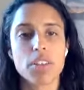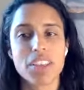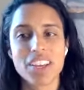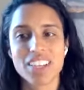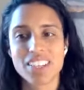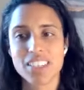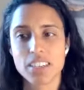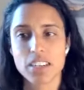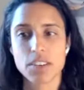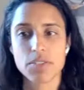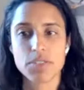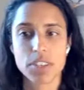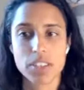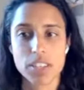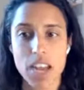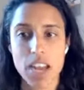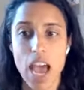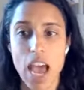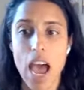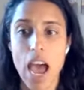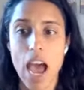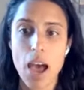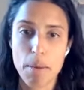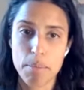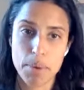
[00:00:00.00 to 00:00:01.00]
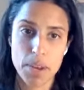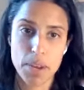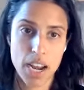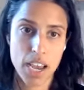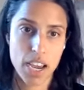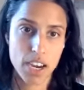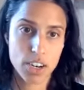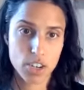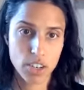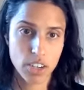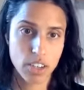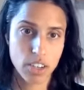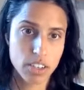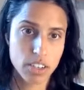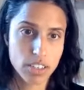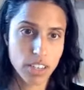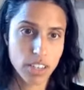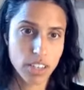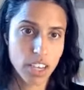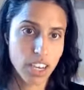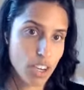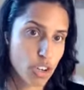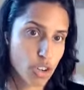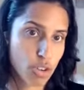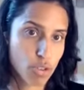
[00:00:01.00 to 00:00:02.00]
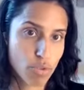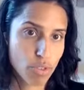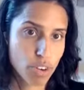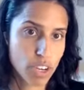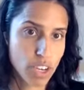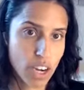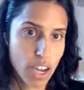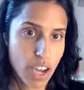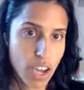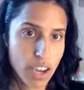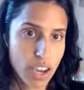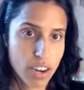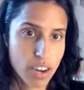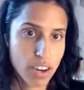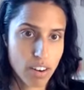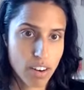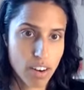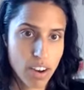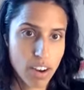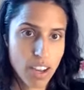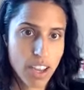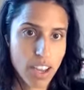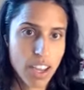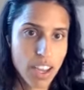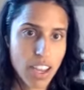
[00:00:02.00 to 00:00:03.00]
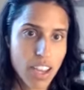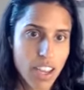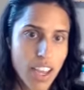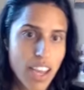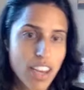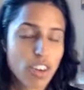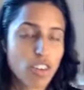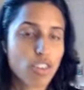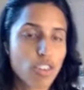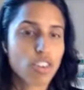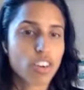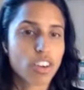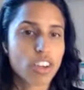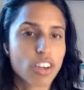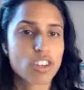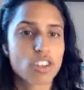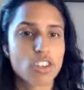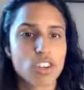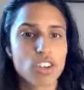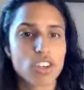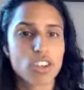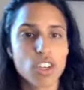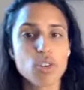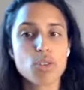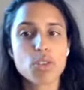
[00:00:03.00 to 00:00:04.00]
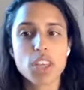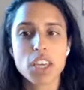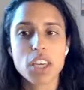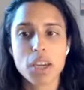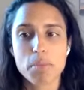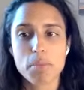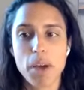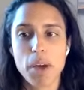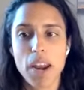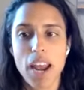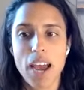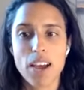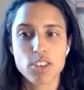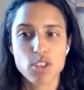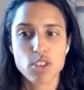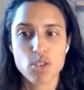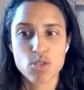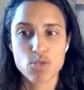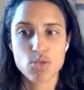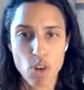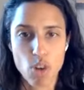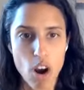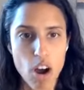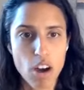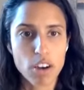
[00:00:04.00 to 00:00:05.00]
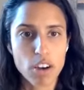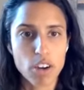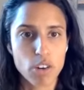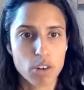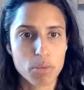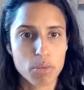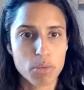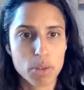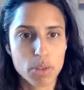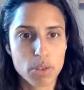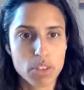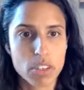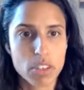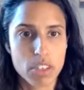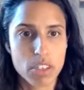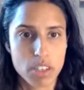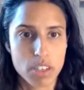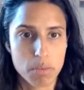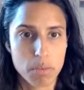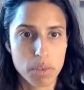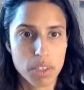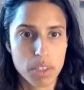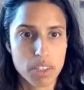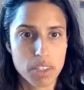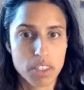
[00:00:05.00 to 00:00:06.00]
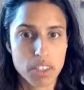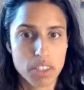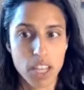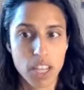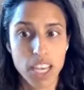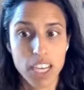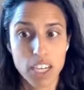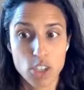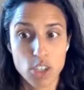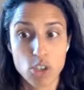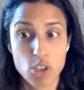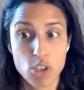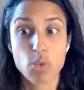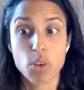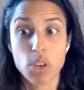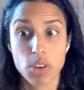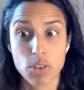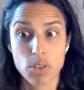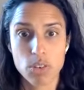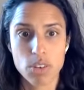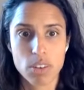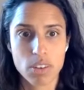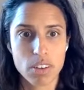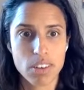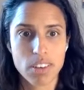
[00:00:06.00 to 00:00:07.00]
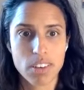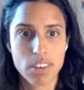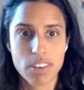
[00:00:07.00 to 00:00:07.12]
all that stuff doesn't happen actually until age 3 and higher and because right. you think about how strong your immune system is to like choke you